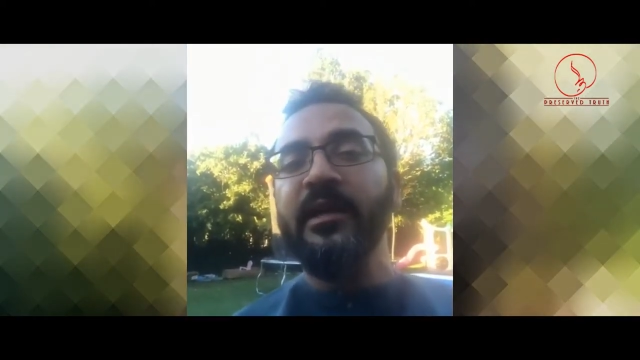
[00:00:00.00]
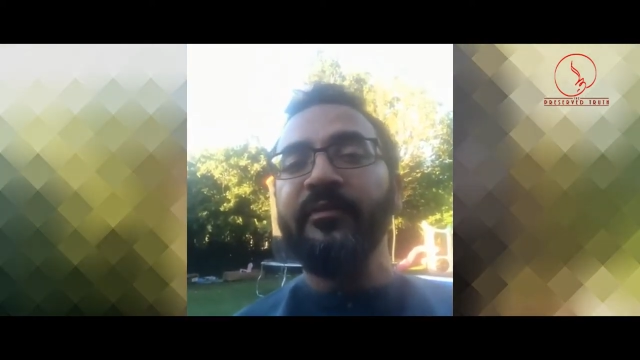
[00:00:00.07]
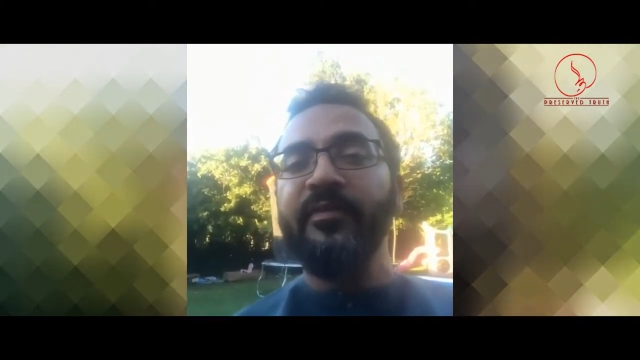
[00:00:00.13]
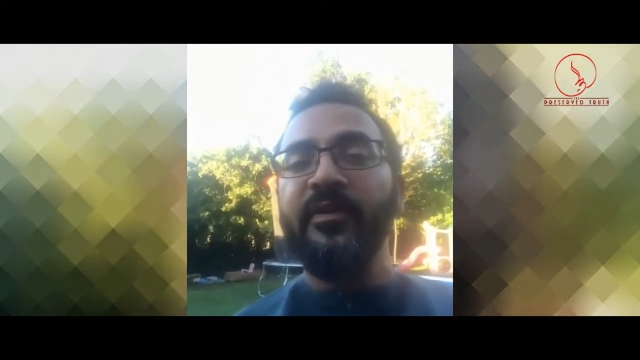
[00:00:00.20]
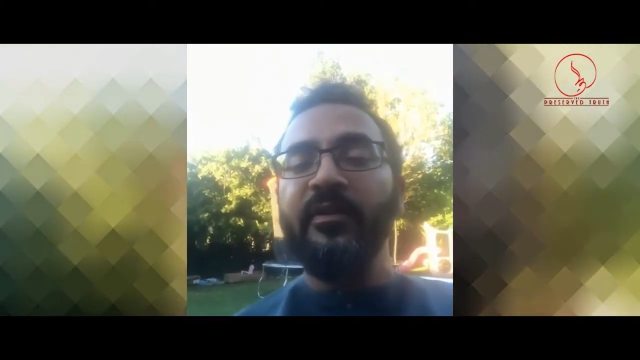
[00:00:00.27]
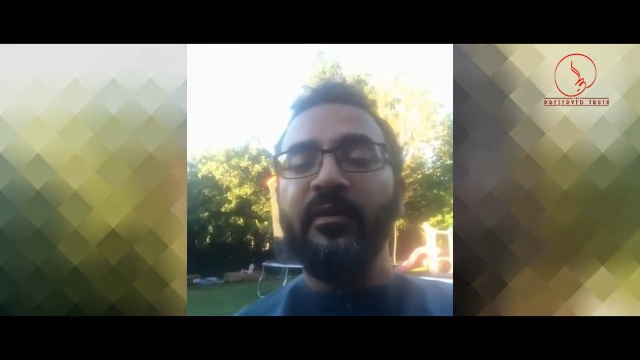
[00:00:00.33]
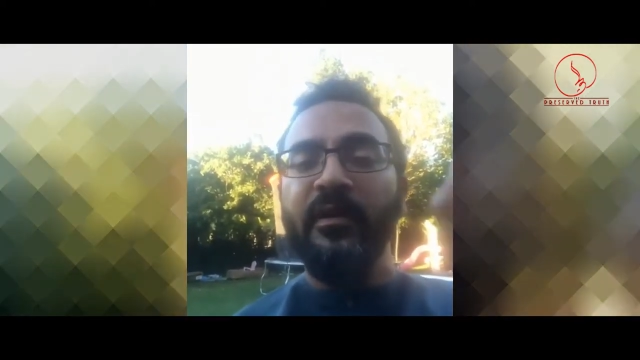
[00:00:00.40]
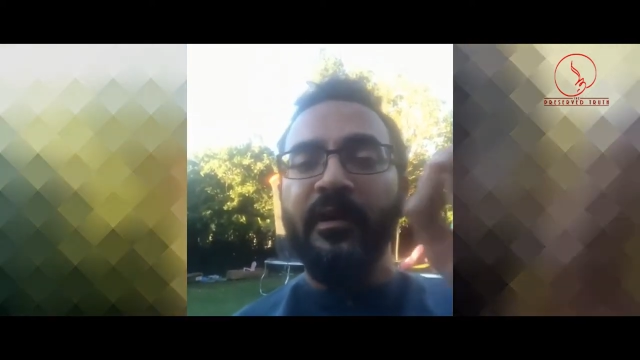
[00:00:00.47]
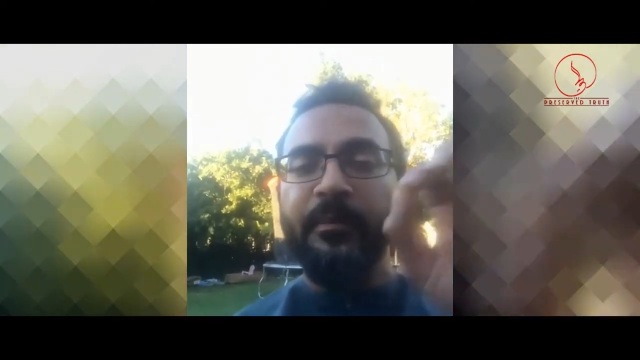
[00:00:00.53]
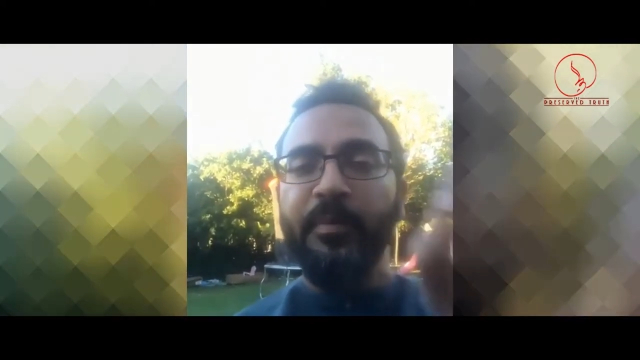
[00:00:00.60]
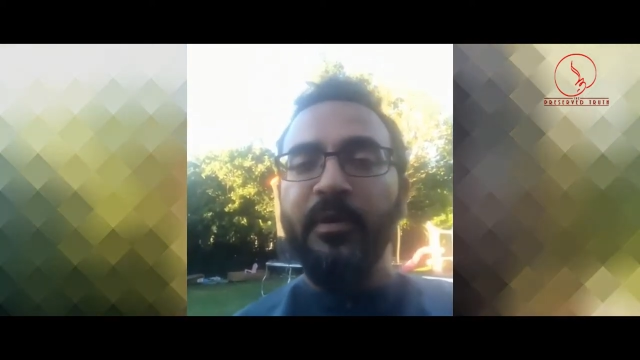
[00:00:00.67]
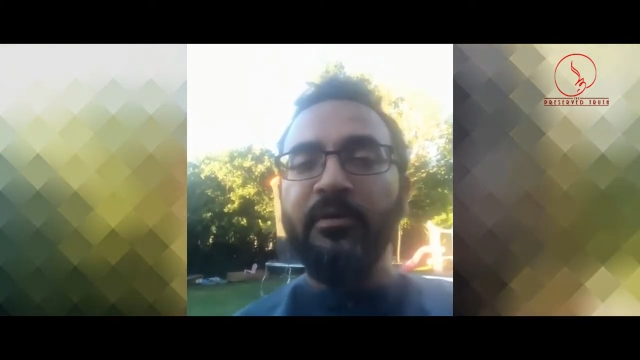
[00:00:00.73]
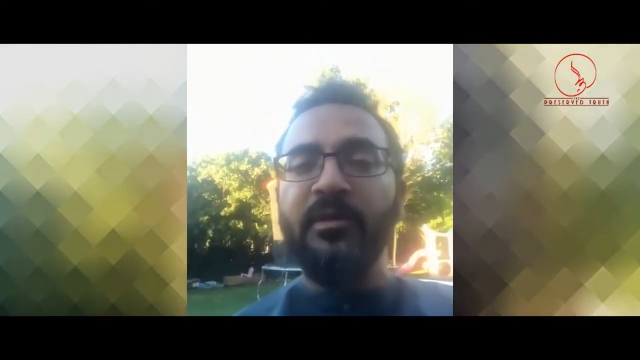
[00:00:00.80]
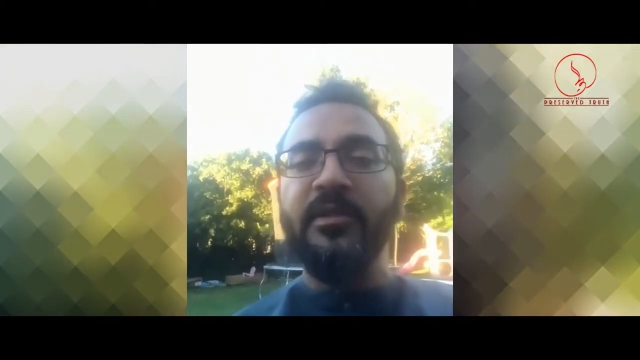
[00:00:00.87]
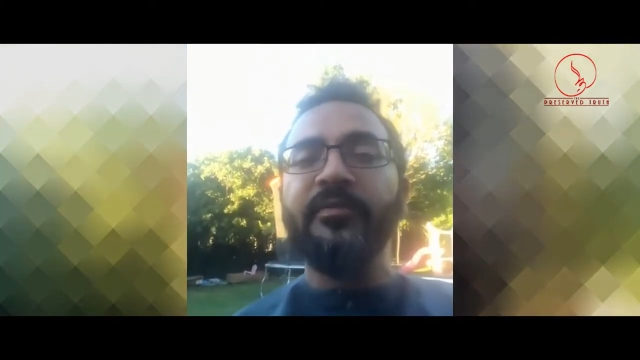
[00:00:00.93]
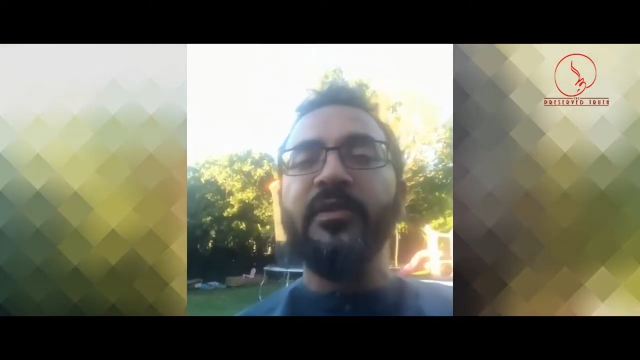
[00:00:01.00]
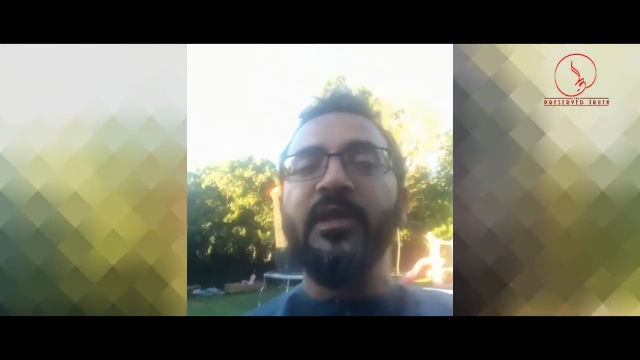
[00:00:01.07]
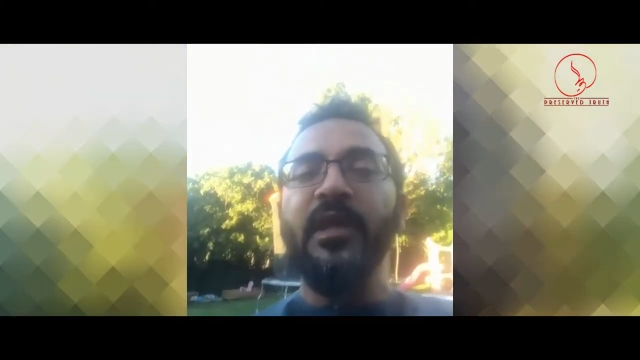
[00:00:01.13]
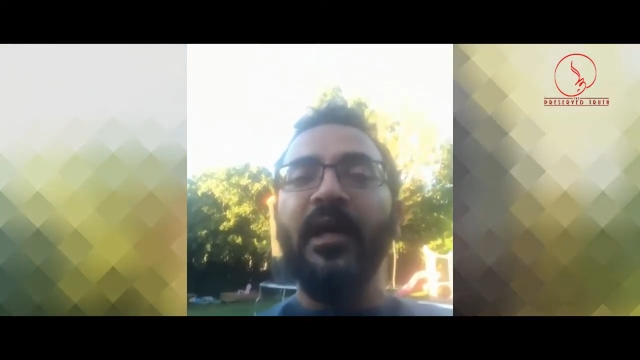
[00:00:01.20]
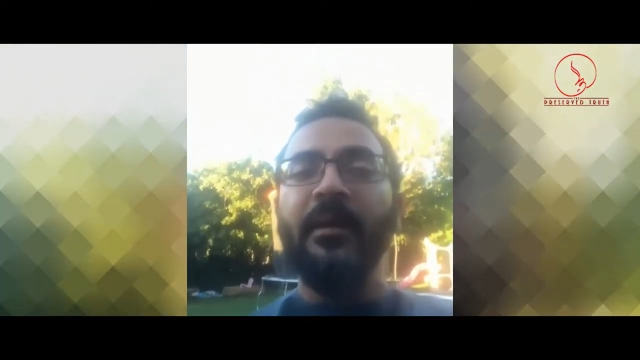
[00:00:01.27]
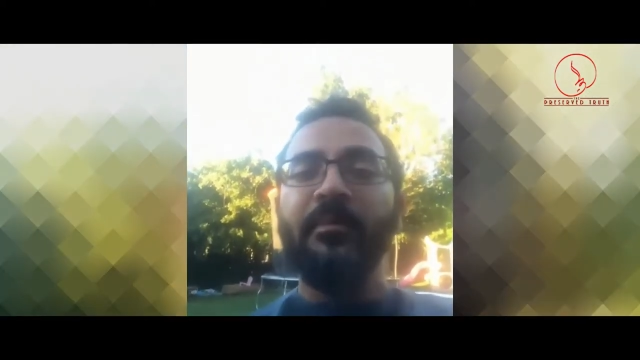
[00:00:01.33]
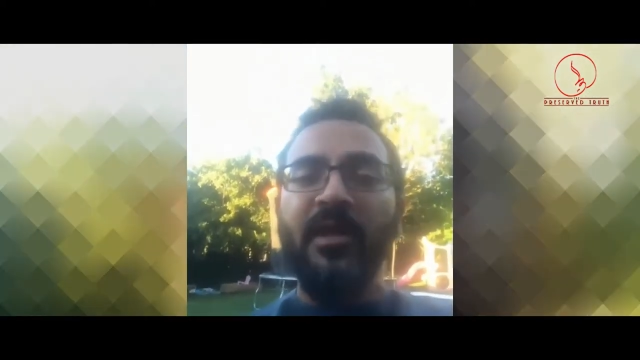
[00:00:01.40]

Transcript: And for a period of time,